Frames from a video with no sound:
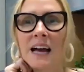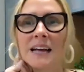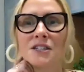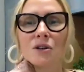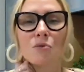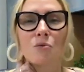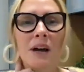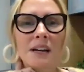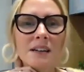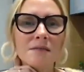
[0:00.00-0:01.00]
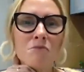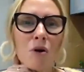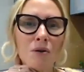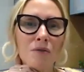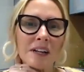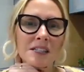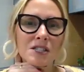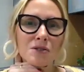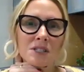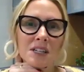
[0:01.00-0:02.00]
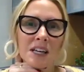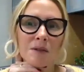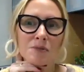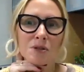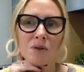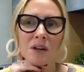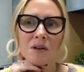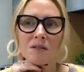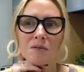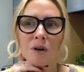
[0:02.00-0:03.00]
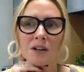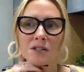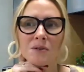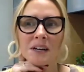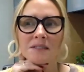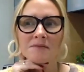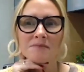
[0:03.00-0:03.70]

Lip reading: And so what motivates you to keep doing what you're doing?